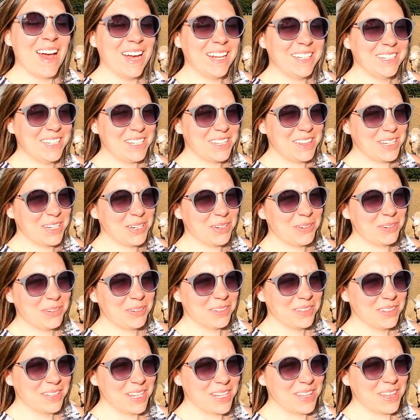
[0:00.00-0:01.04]
And they think
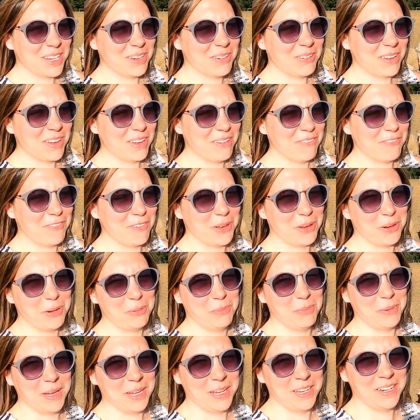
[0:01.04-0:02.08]
they think we have
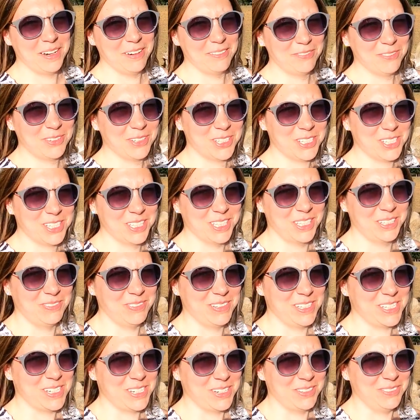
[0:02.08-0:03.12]
food, but unfortunately
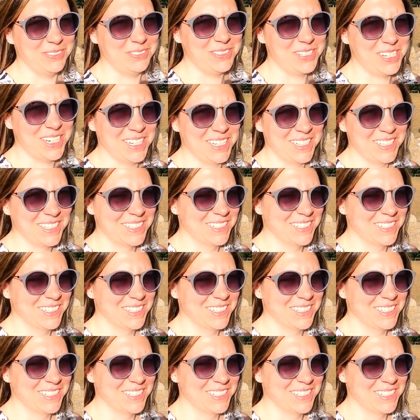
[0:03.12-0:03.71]
we don't.